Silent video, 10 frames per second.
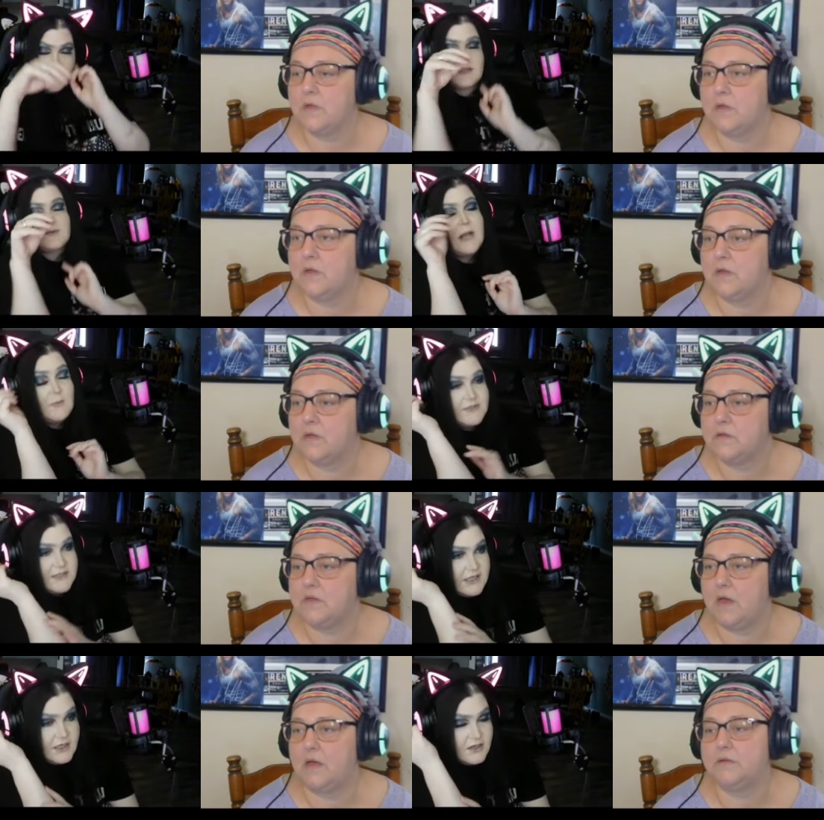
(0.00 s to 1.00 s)
Speaker 1: that's what I was
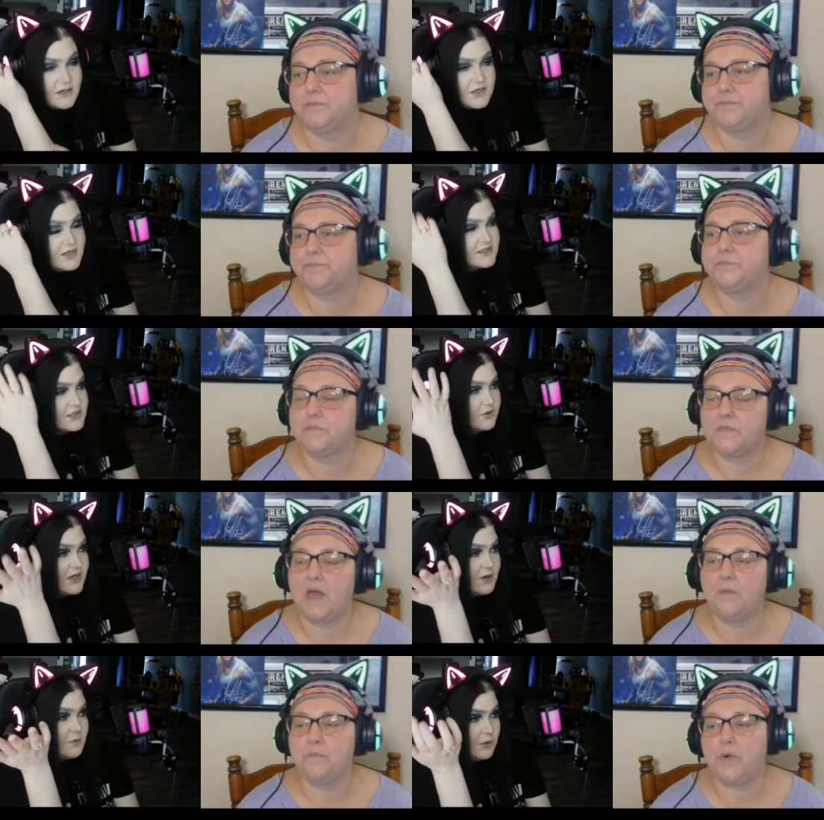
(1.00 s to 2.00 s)
thinking. Yeah. So
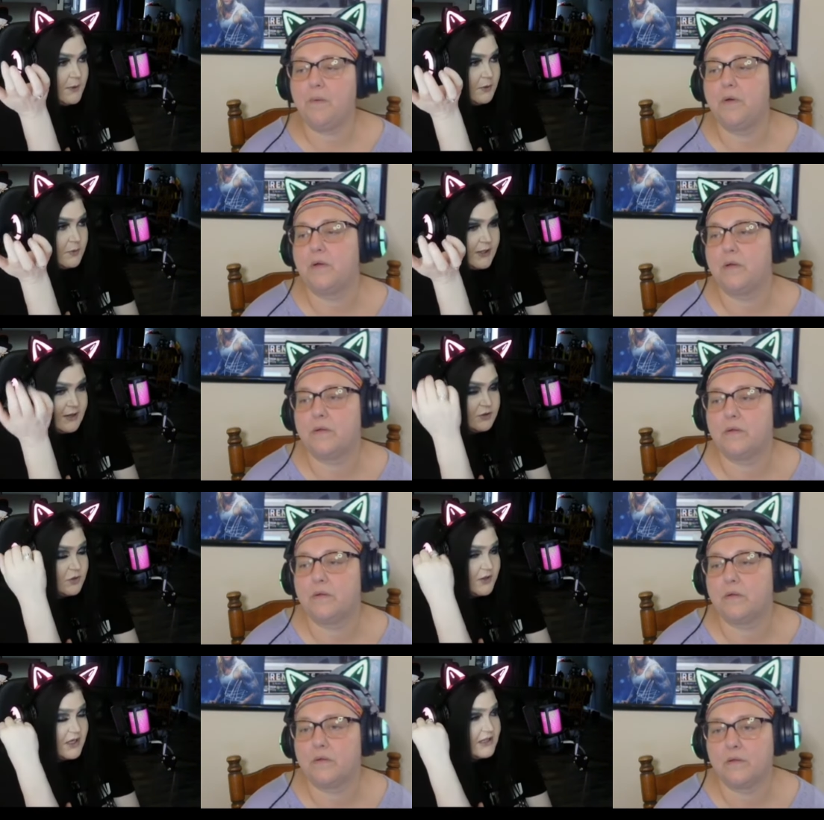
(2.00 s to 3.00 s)
yeah, yeah. we'll be
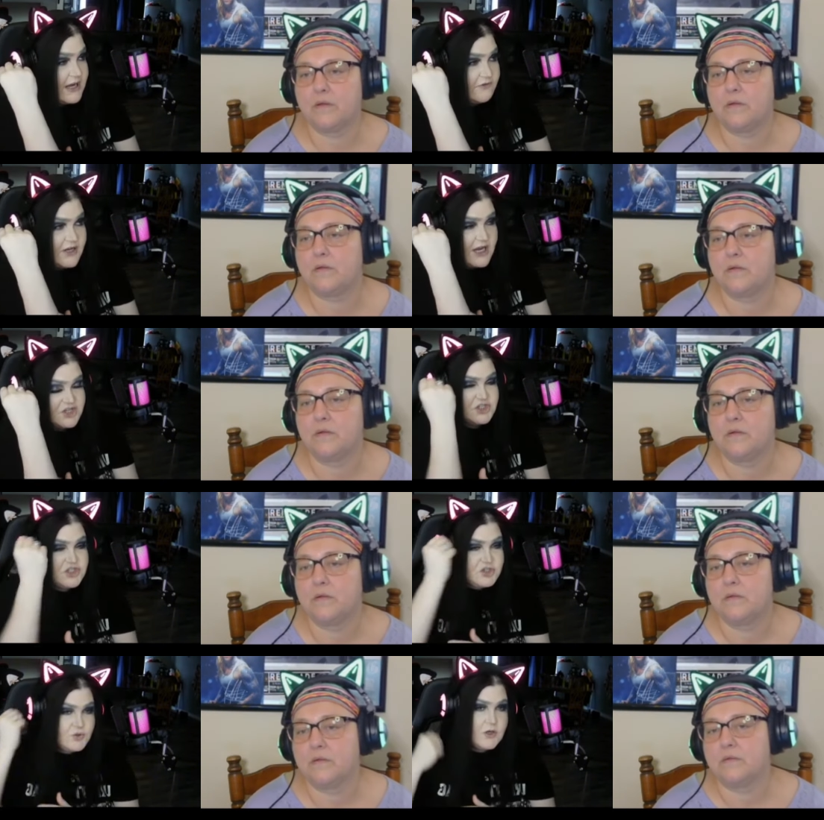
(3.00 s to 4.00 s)
doing a live reaction
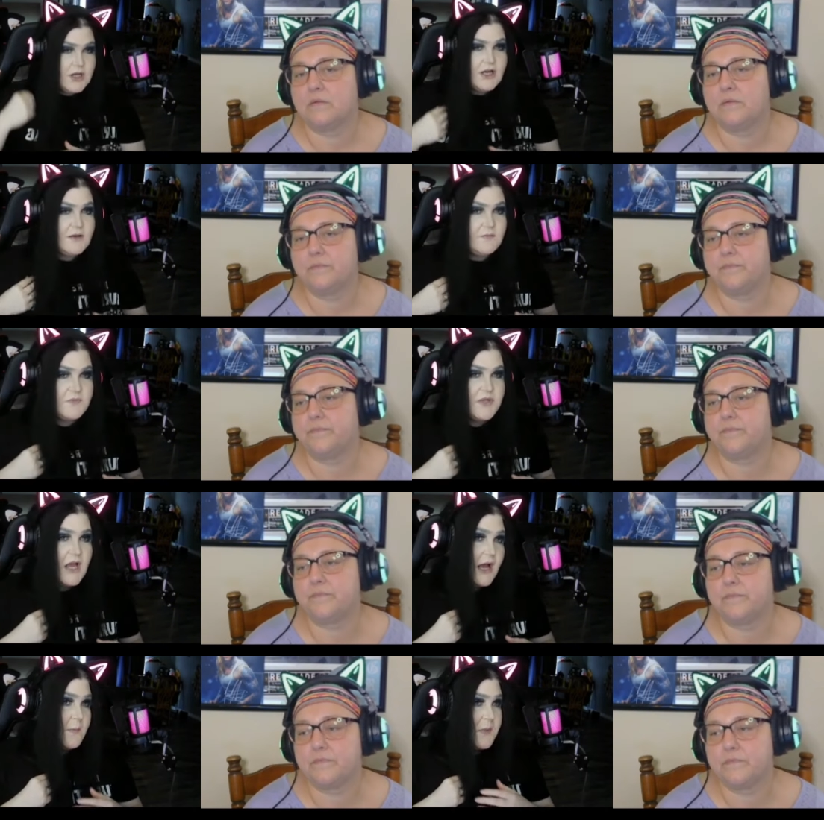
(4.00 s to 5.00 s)
to um,
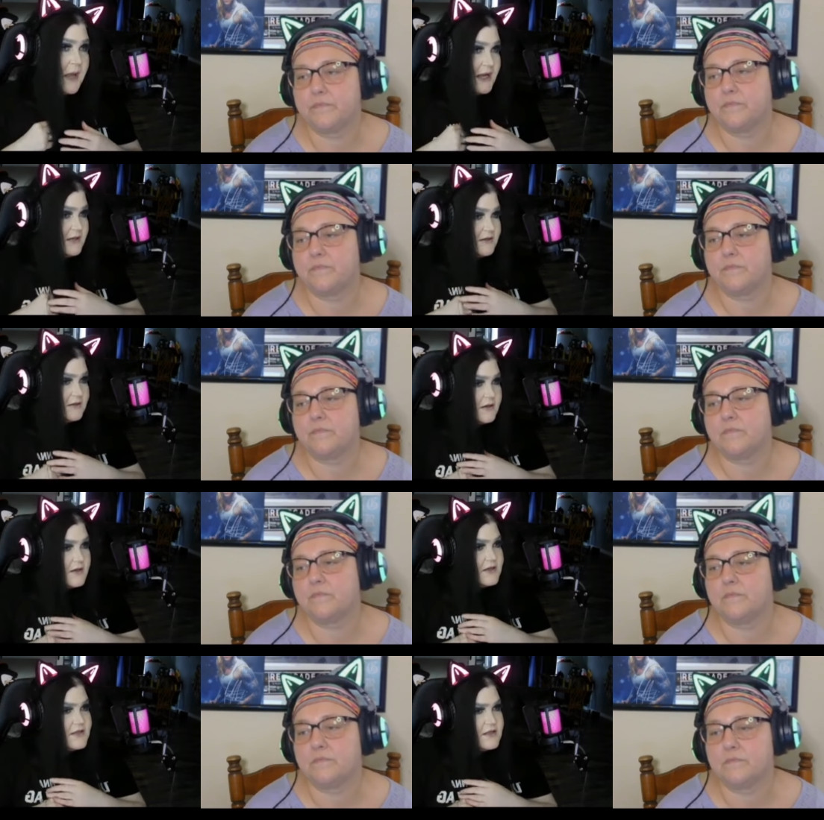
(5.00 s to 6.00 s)
uh, Pain
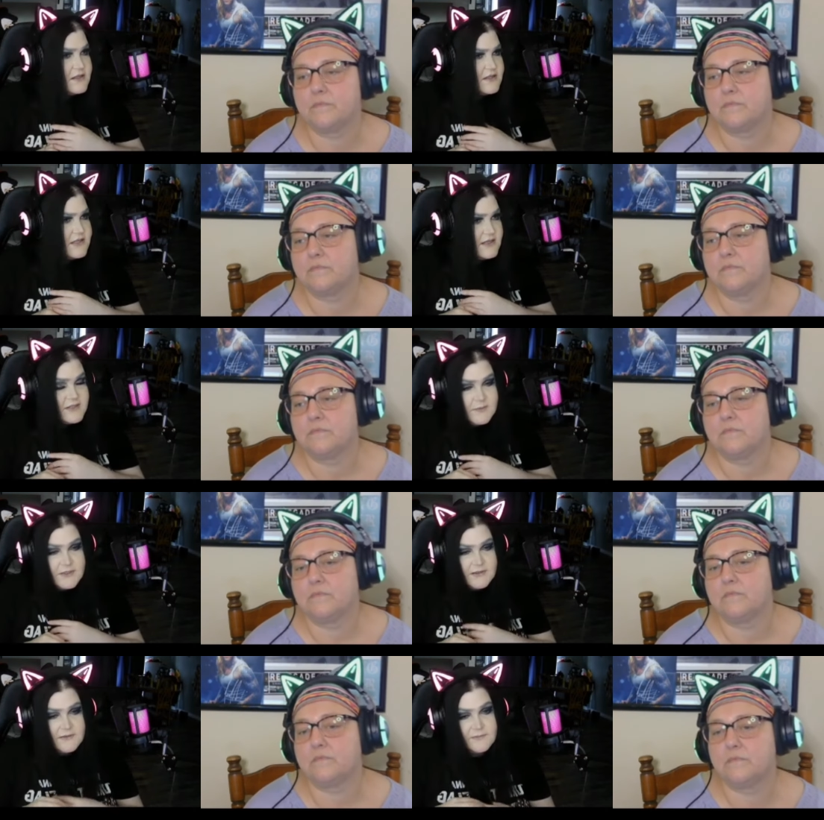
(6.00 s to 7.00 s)

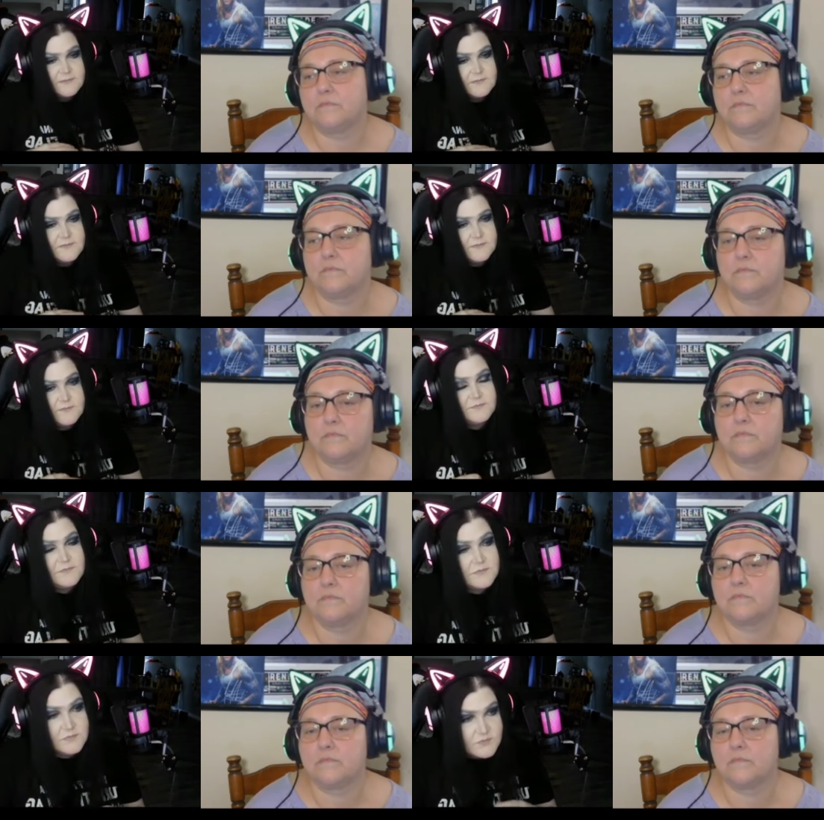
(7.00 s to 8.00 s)
Salesman.
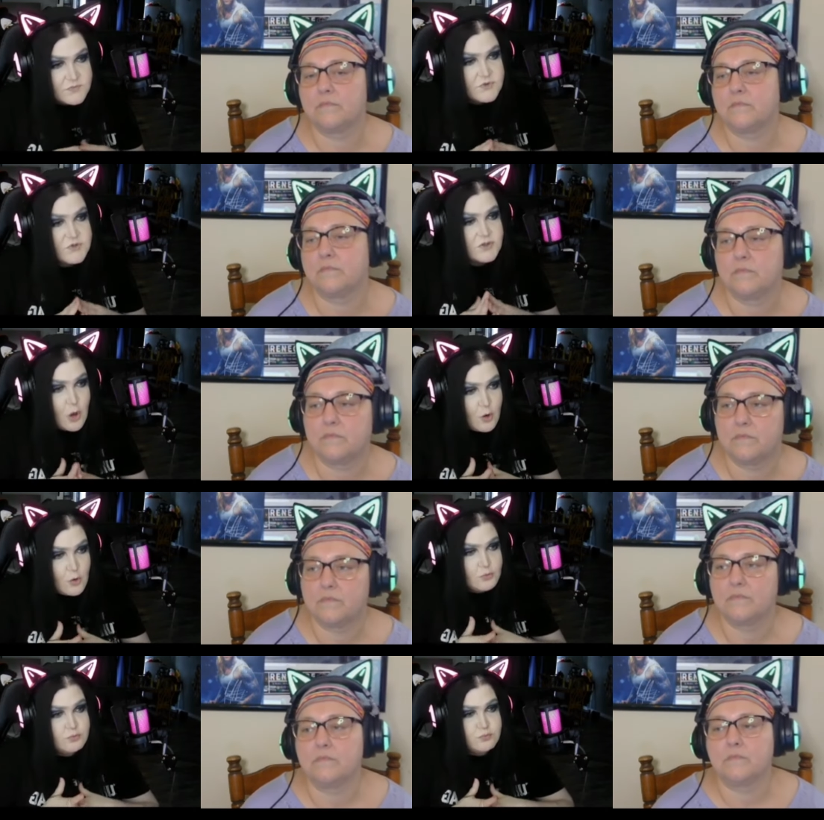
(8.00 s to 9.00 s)
So
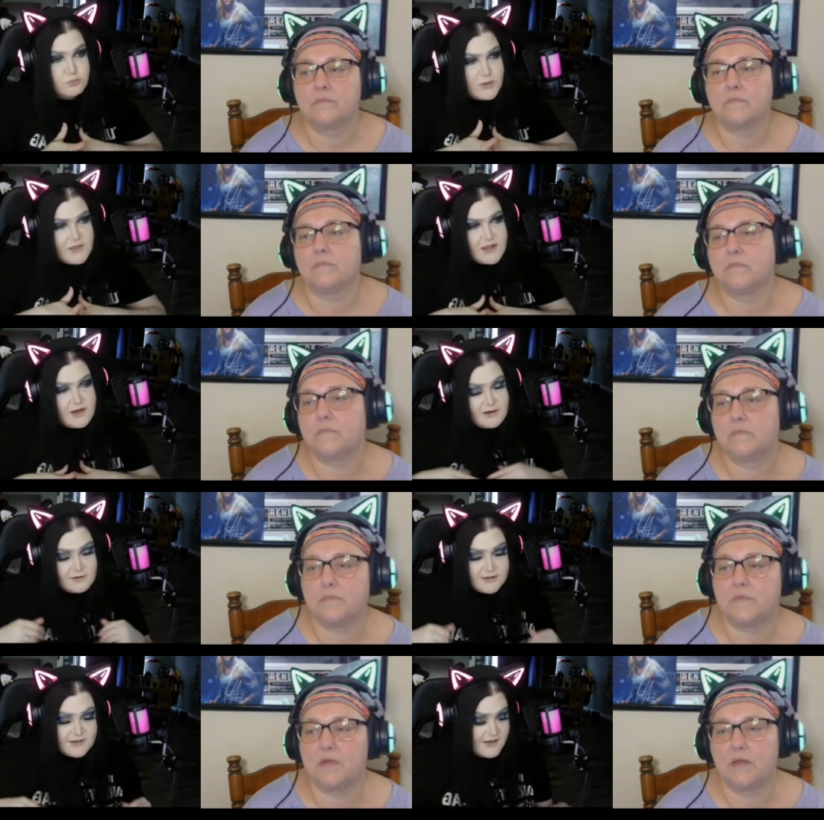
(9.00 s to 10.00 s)
be there
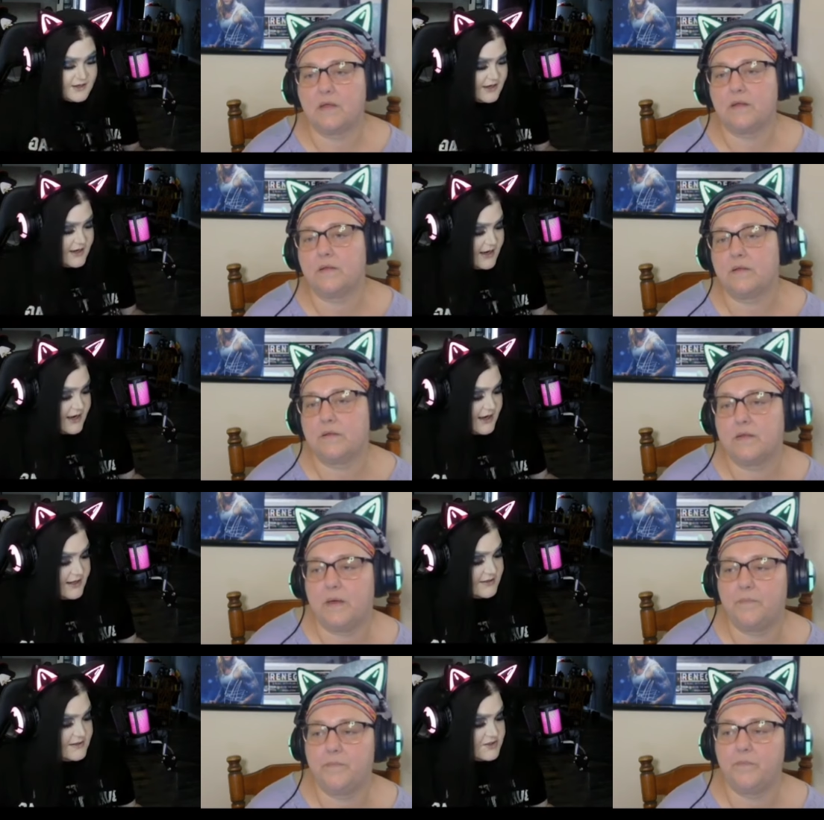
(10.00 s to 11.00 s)

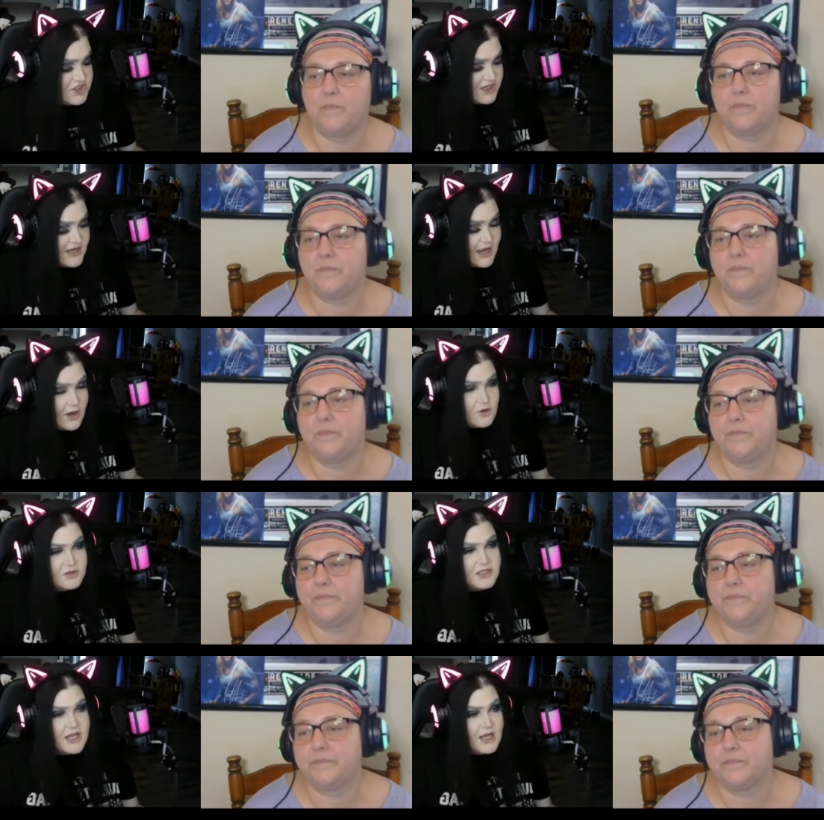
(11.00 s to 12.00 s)
and yep. check out
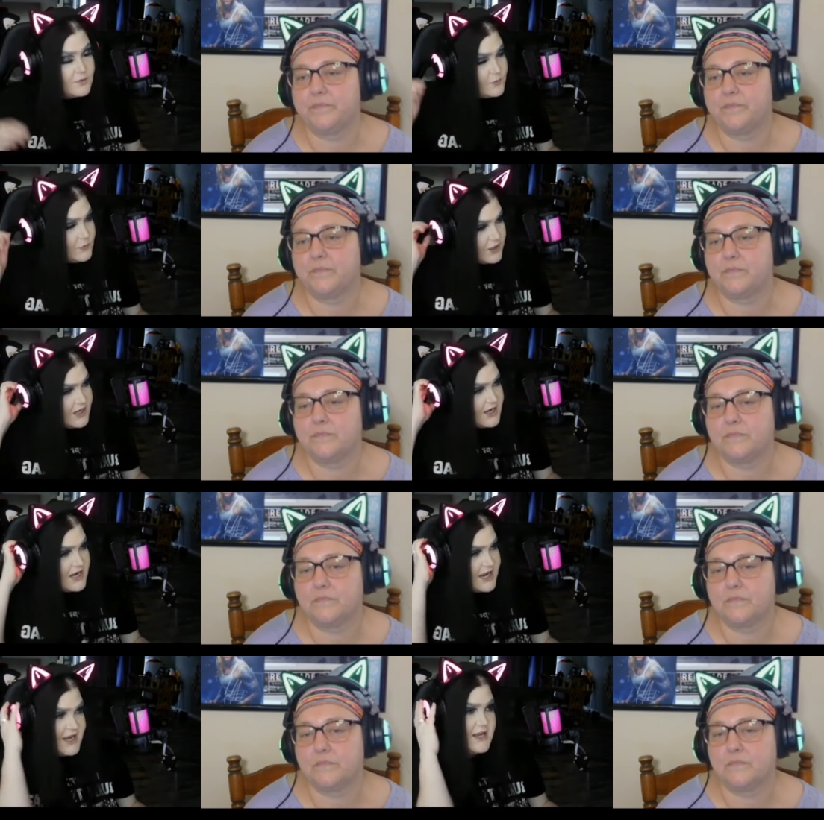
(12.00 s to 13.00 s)
uh, Ren
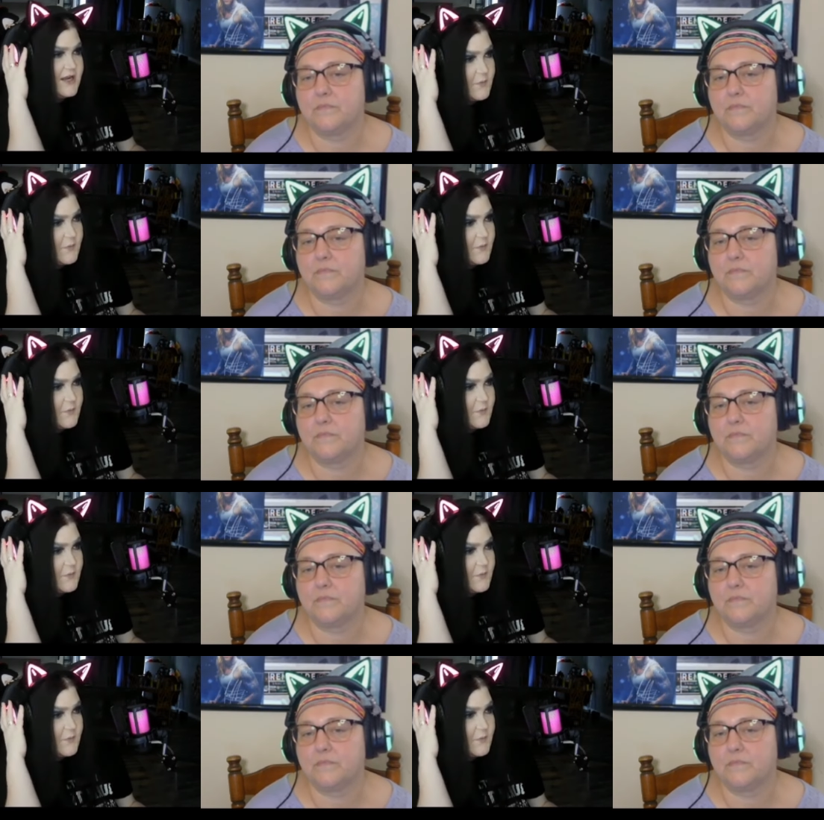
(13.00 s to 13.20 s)
and